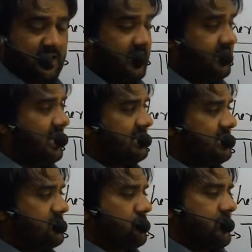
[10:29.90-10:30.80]
in
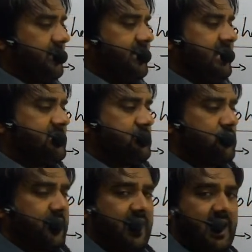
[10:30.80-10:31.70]
order to connect
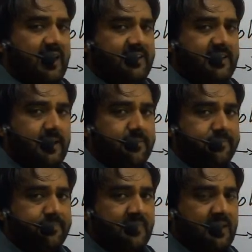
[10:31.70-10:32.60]
your idea
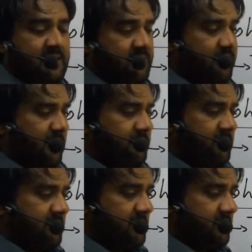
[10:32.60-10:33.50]
from
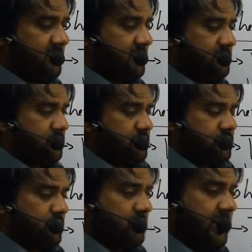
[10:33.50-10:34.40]

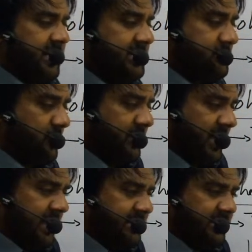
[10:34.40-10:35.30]
to connect one
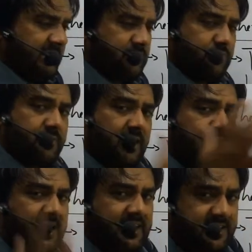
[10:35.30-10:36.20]
idea to
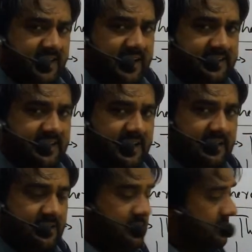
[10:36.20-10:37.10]
another idea.